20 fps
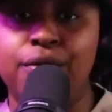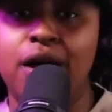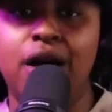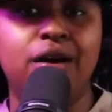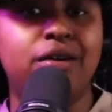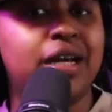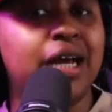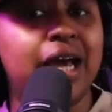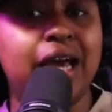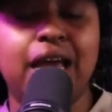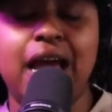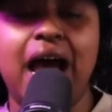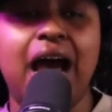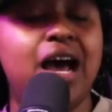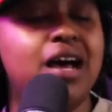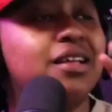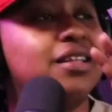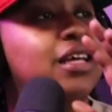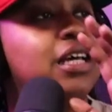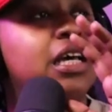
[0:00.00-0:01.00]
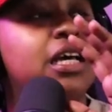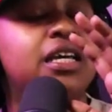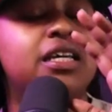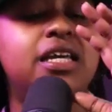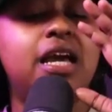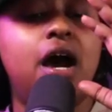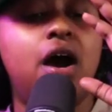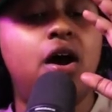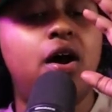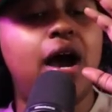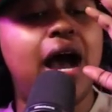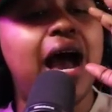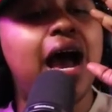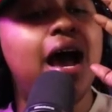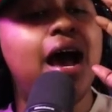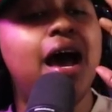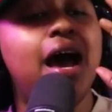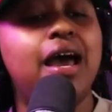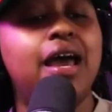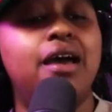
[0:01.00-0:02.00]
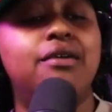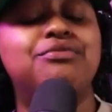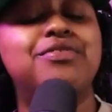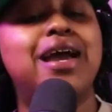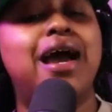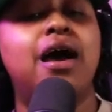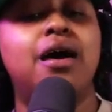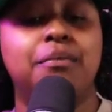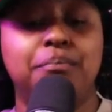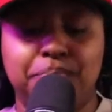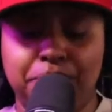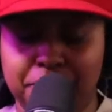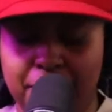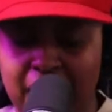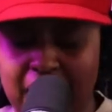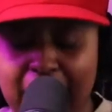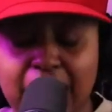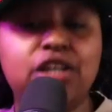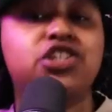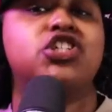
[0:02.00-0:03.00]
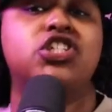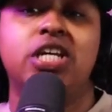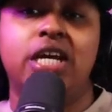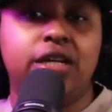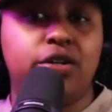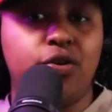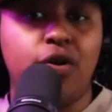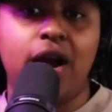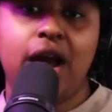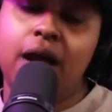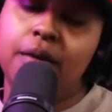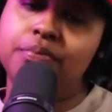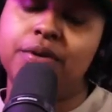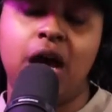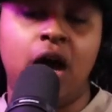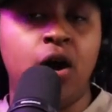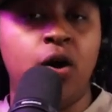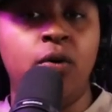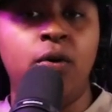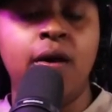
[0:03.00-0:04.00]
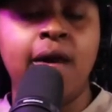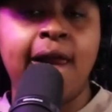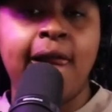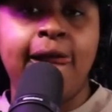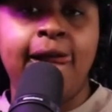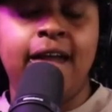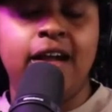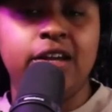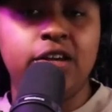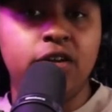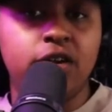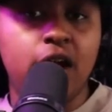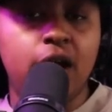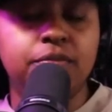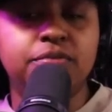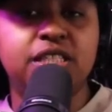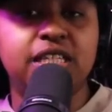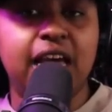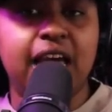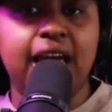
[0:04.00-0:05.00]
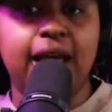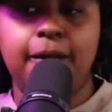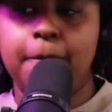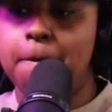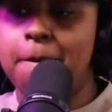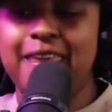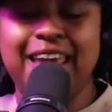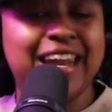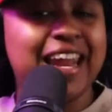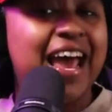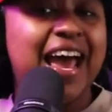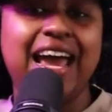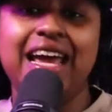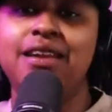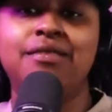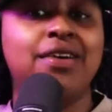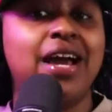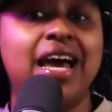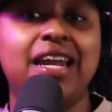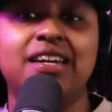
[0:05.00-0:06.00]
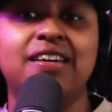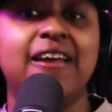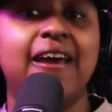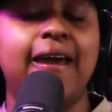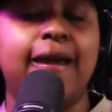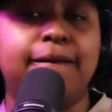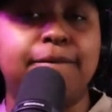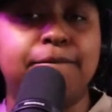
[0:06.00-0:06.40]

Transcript: Okay. I, y'all, I have got my shit grabbed on. You know what I'm saying? And I ain't even got a dick.